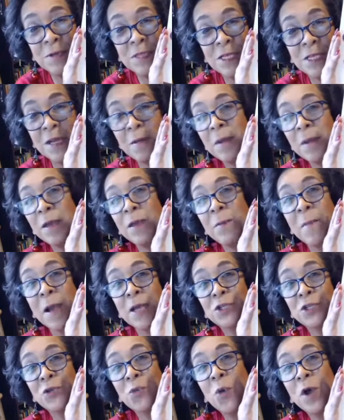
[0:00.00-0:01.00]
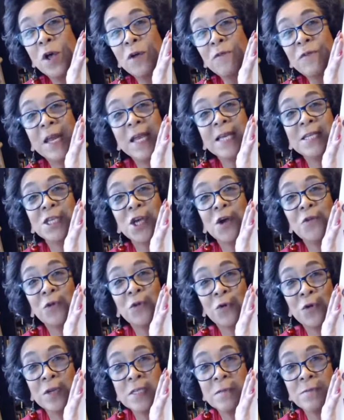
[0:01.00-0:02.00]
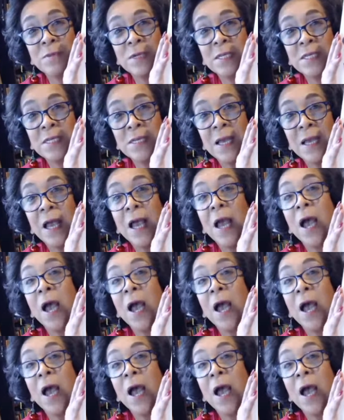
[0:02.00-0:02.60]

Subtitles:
but it's going to be my 12 days of Christmas